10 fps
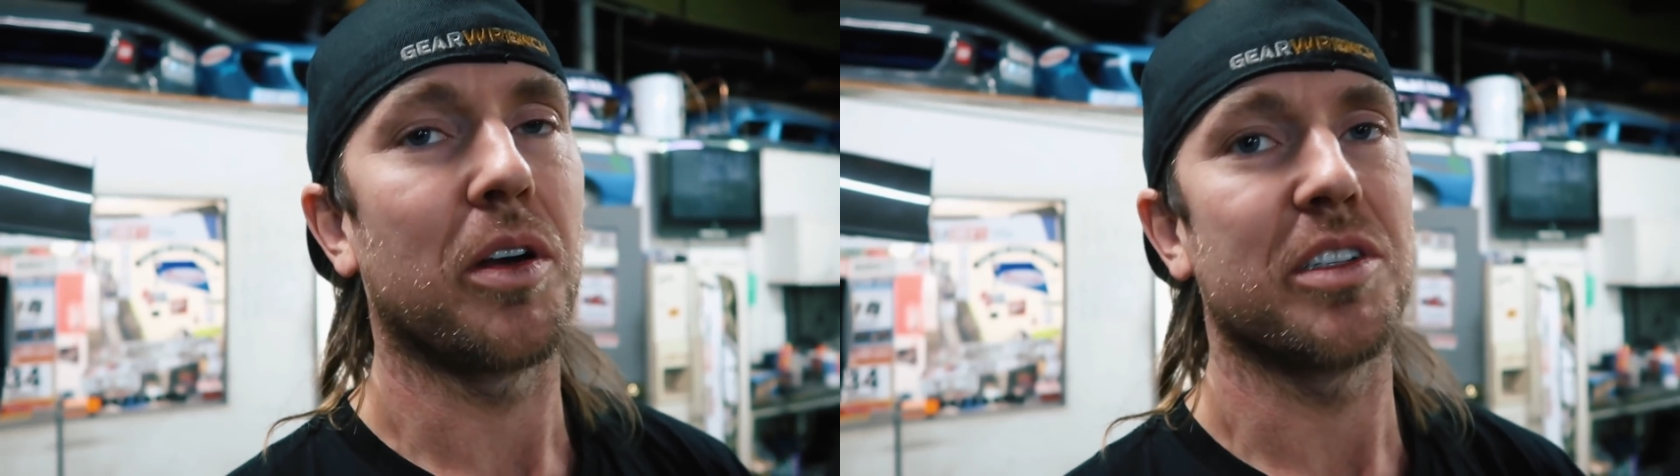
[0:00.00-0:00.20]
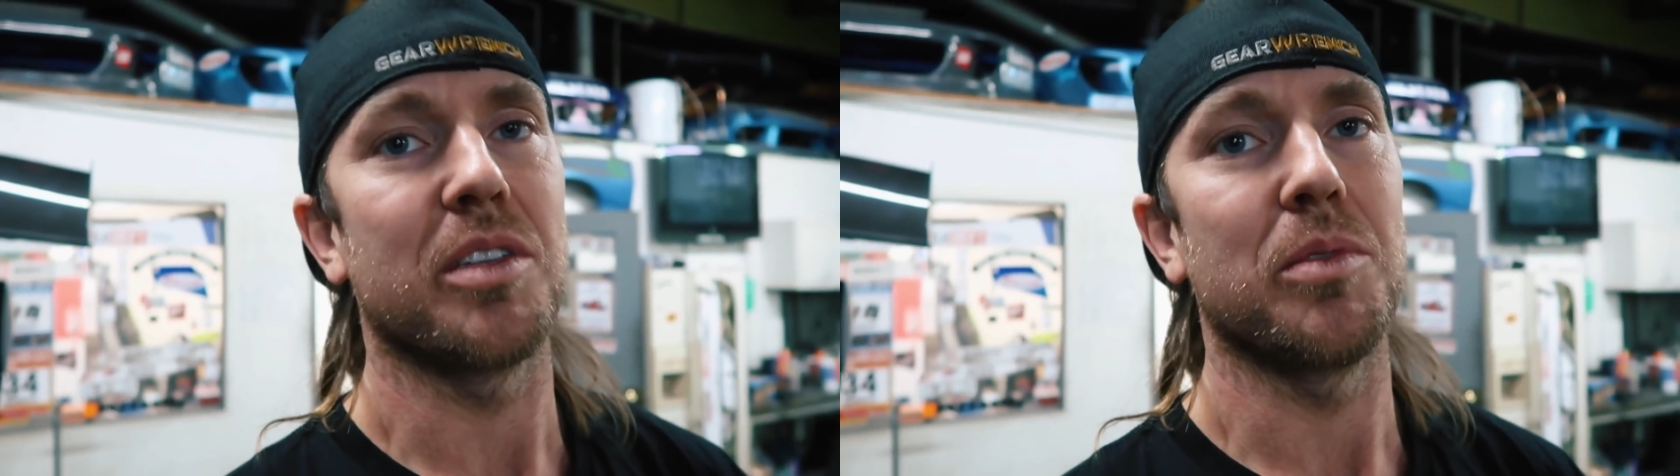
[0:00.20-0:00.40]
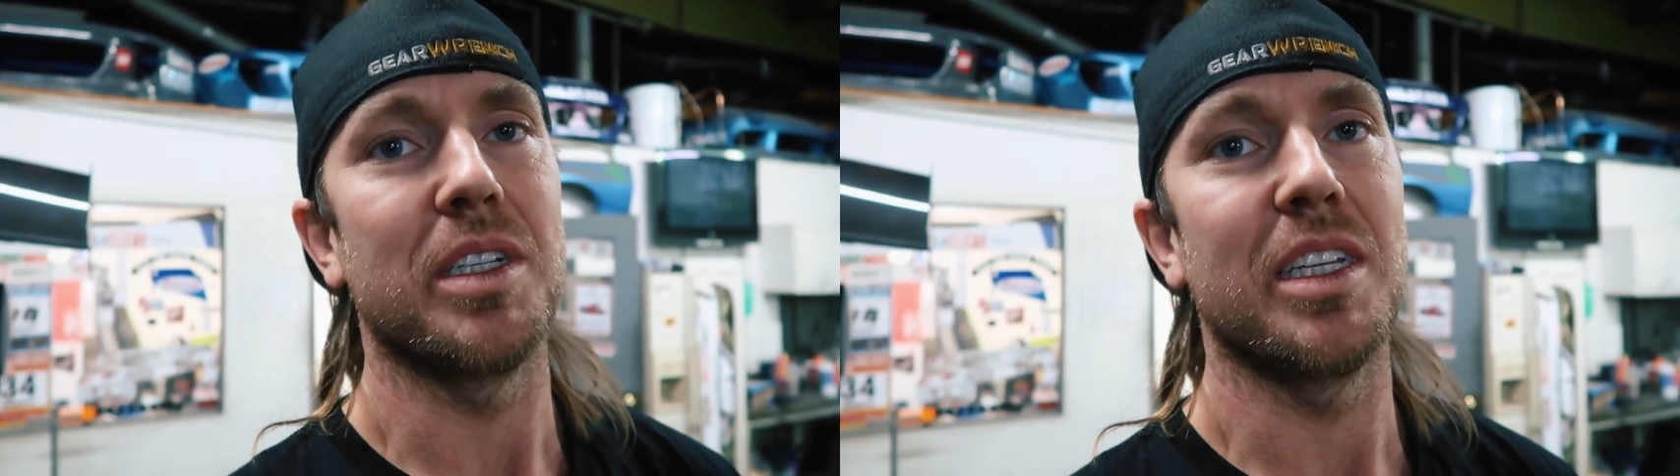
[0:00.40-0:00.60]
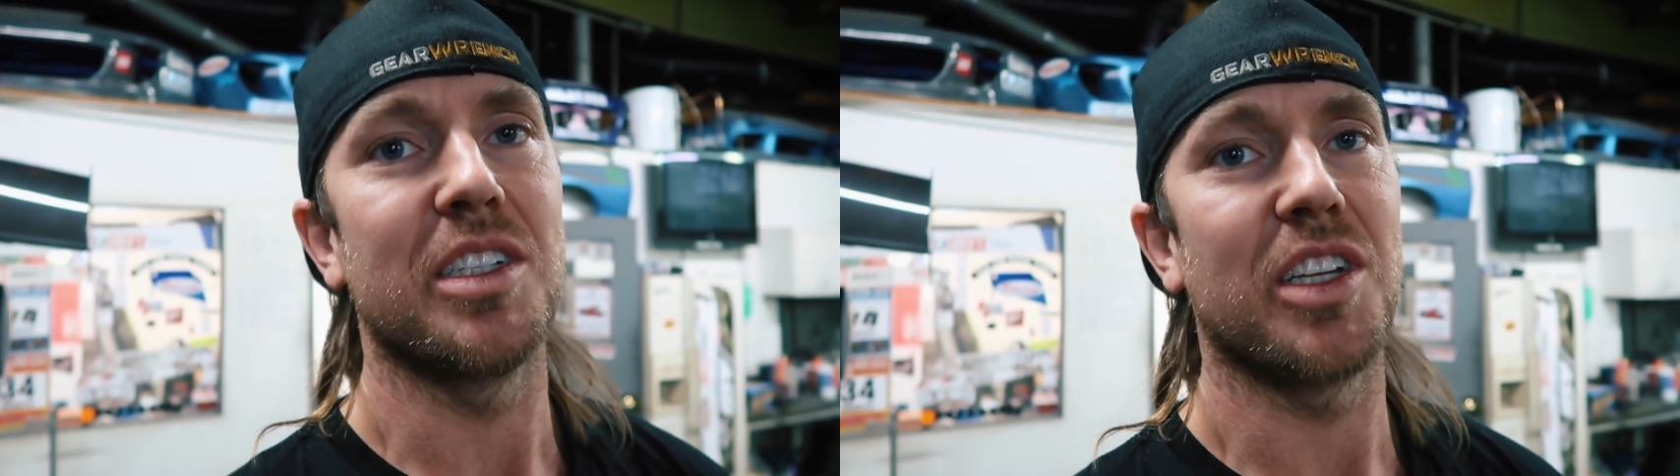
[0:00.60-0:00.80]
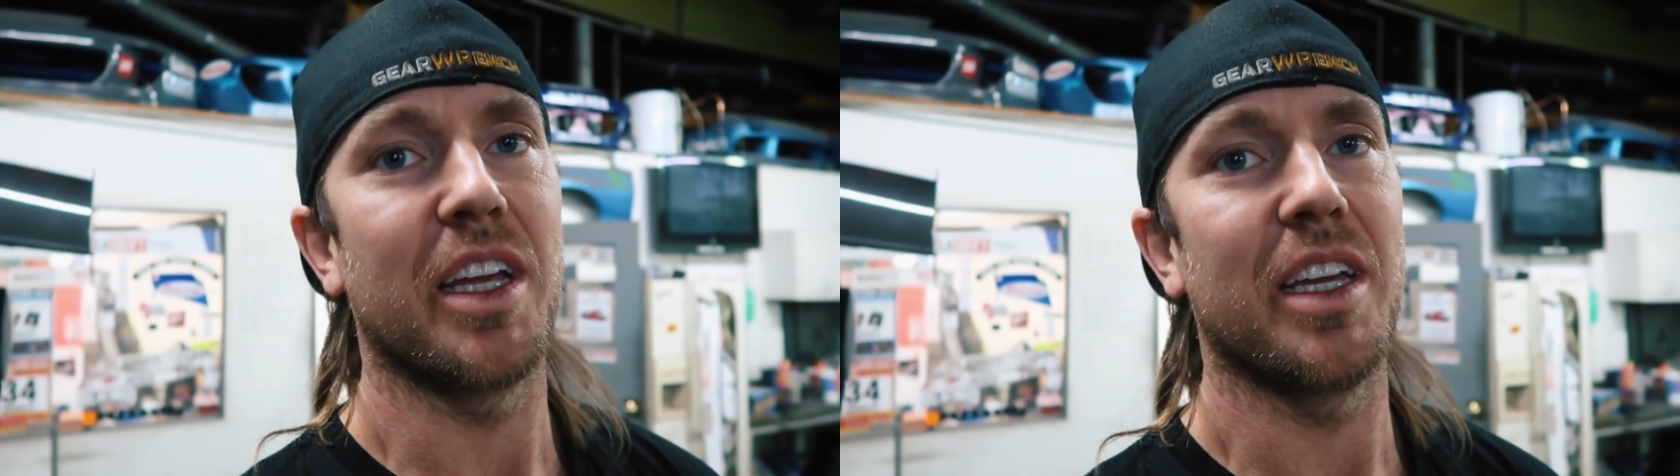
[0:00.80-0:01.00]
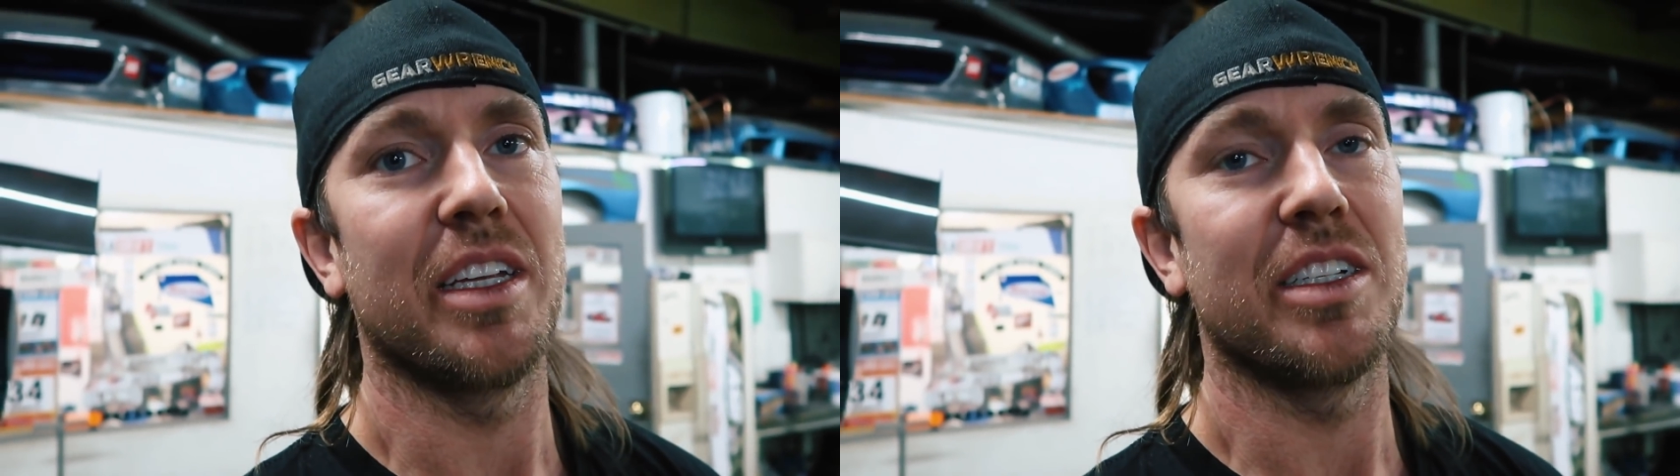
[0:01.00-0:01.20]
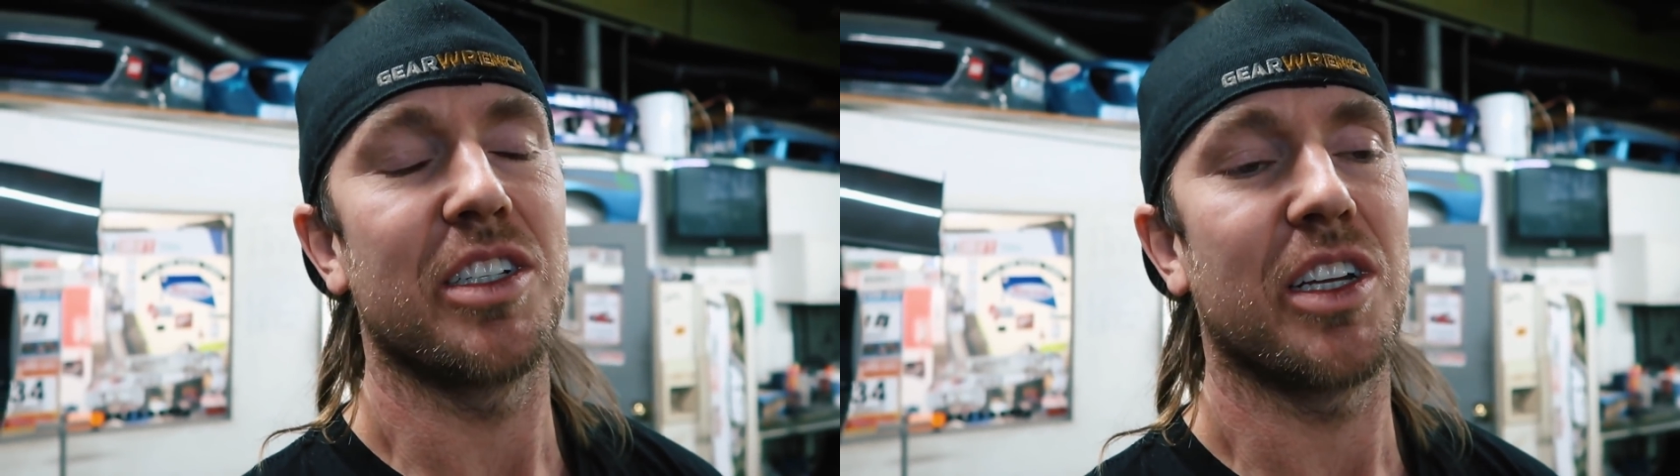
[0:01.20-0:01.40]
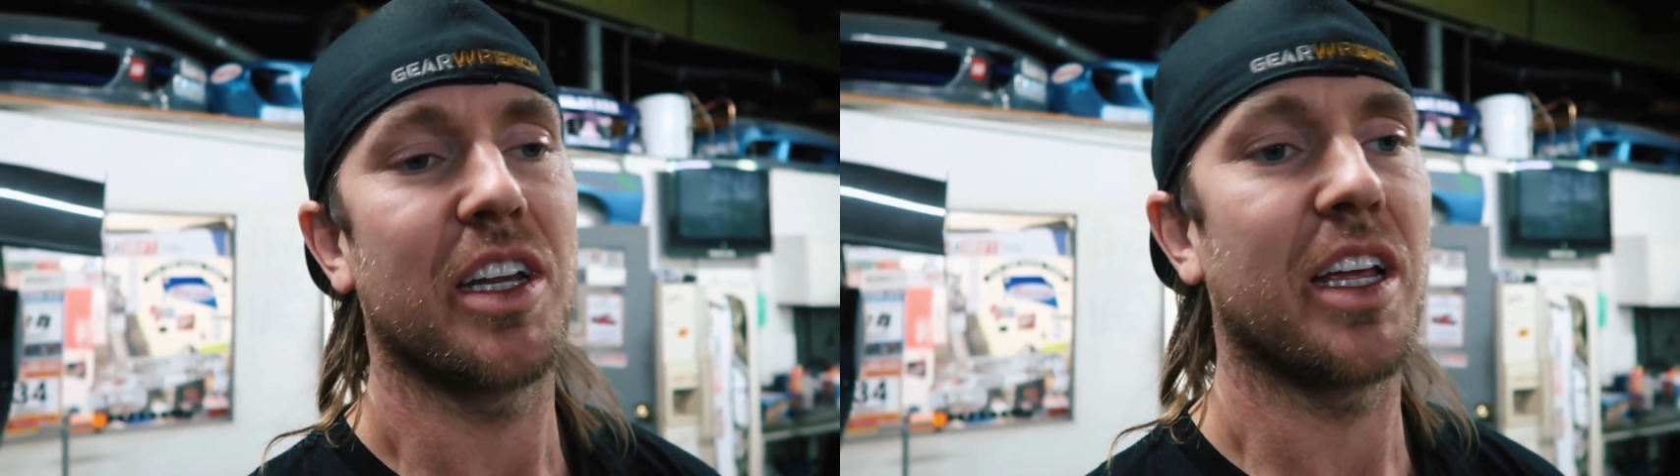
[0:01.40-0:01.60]
parts that we did
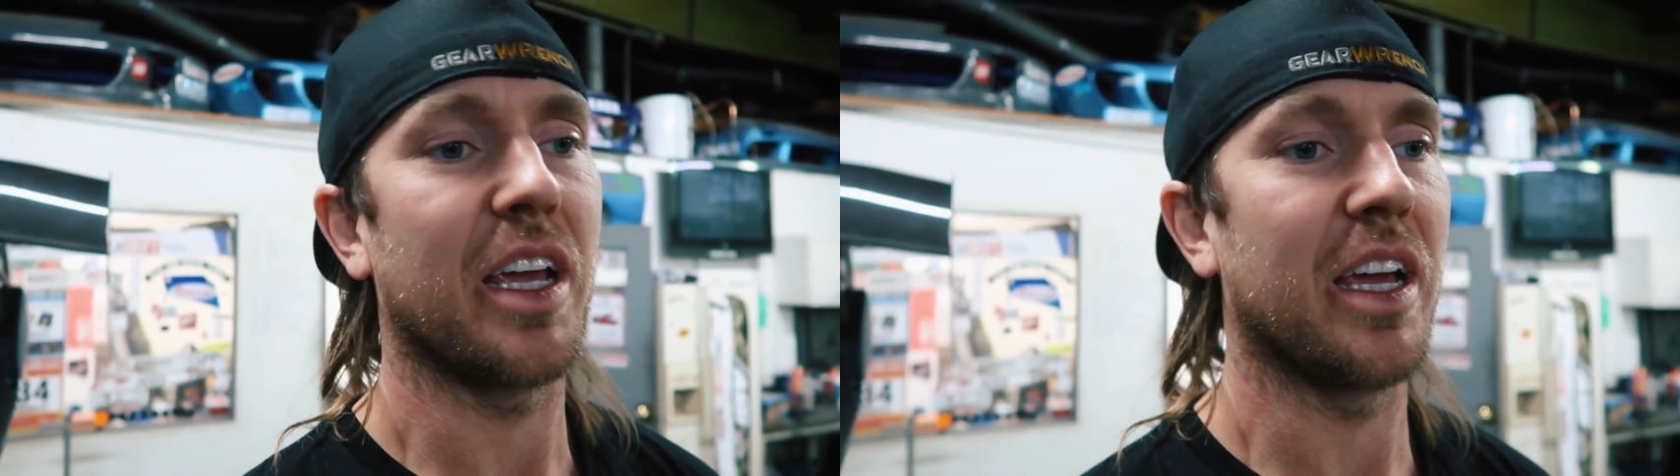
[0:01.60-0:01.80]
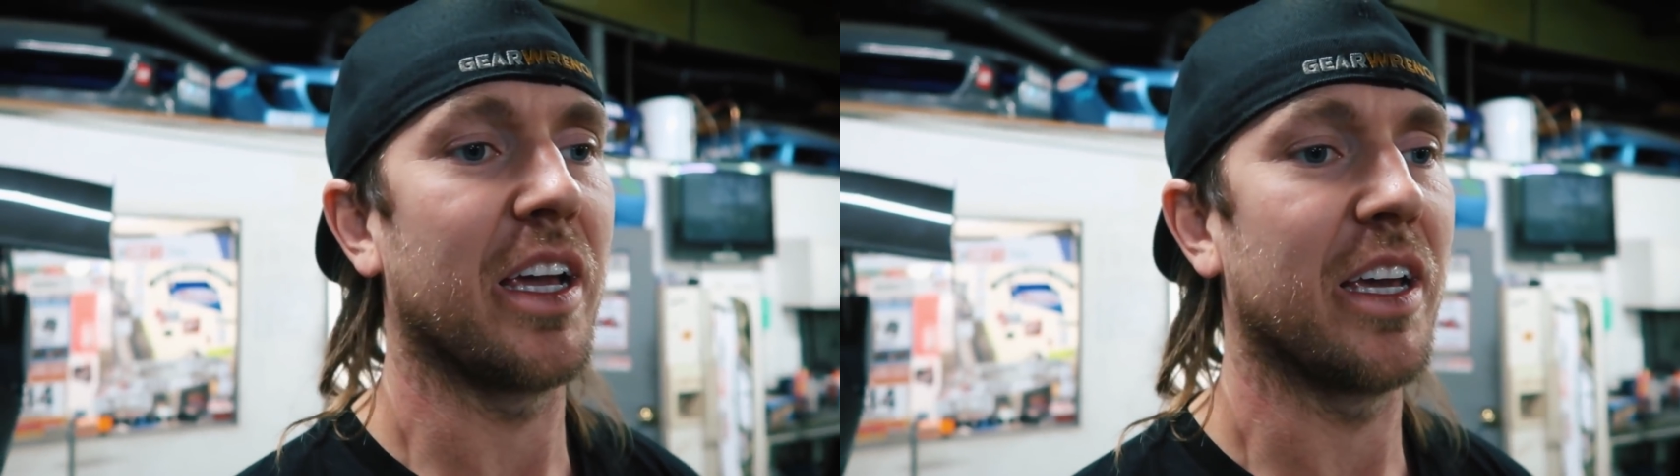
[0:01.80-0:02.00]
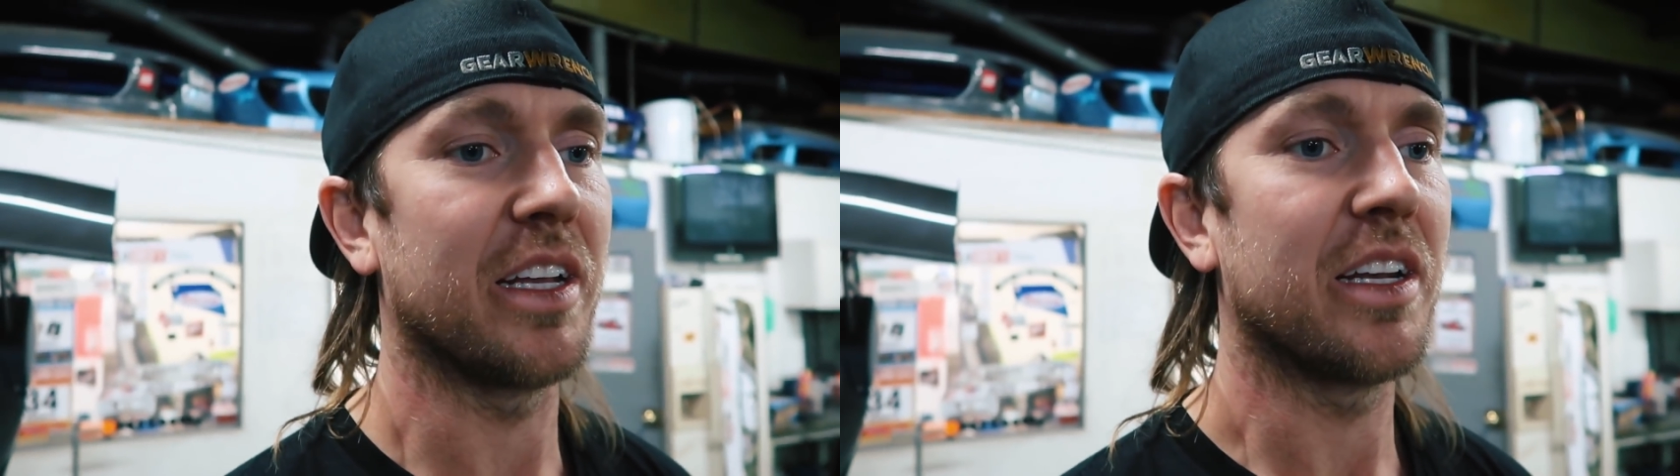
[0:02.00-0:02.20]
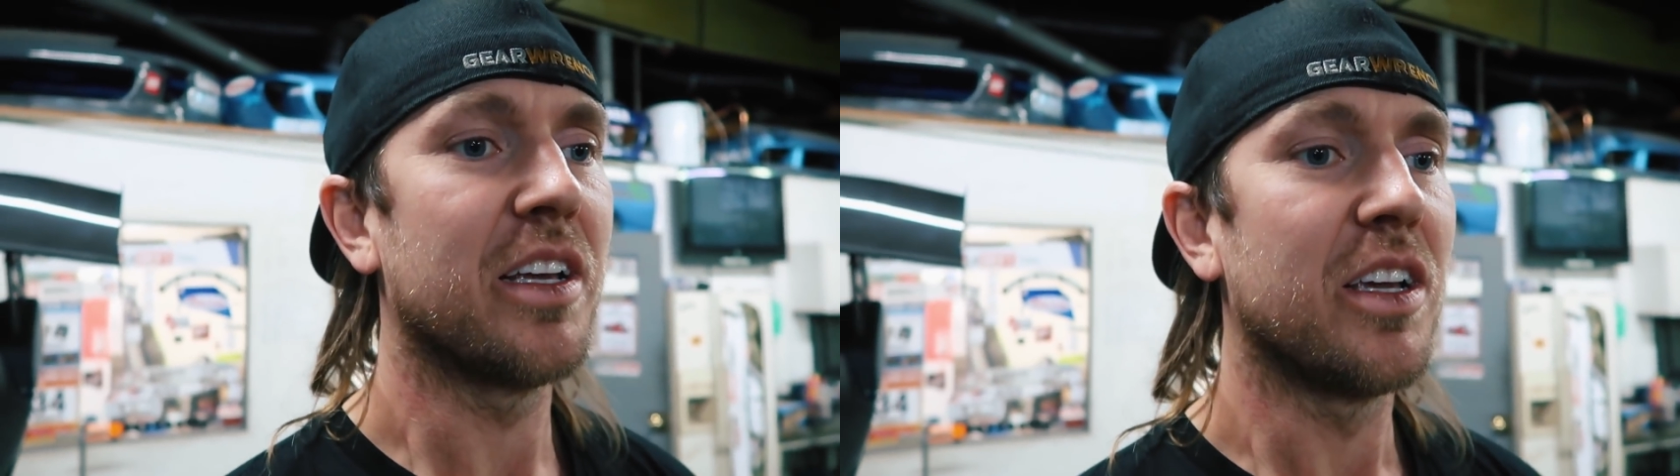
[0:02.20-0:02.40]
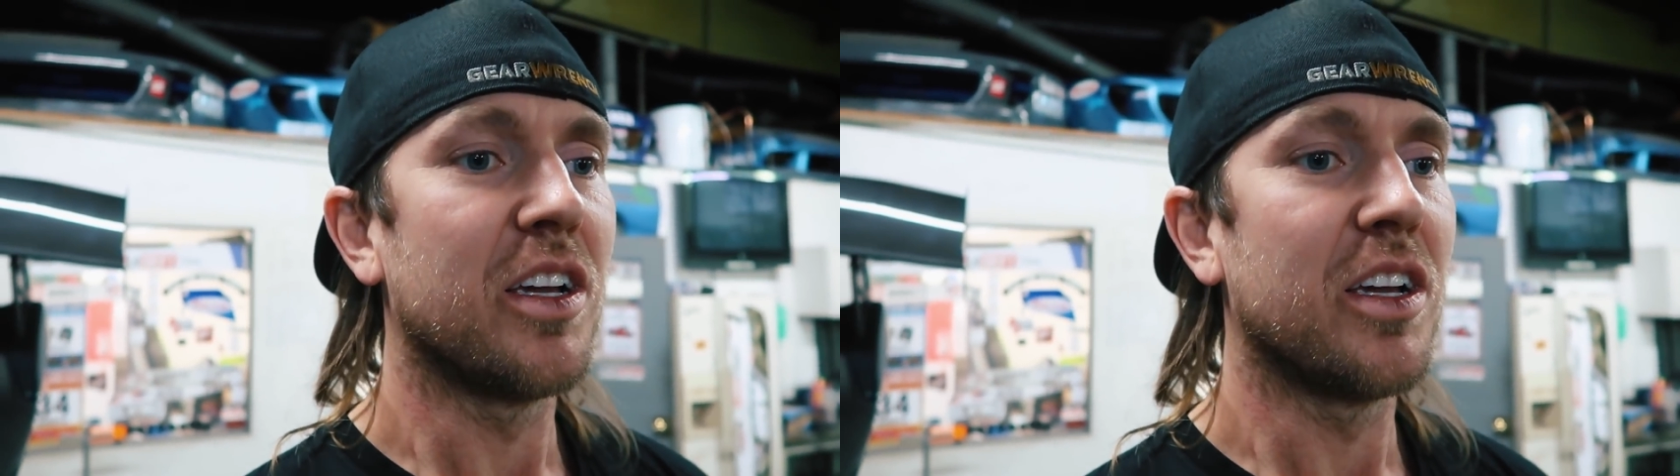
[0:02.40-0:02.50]
change, and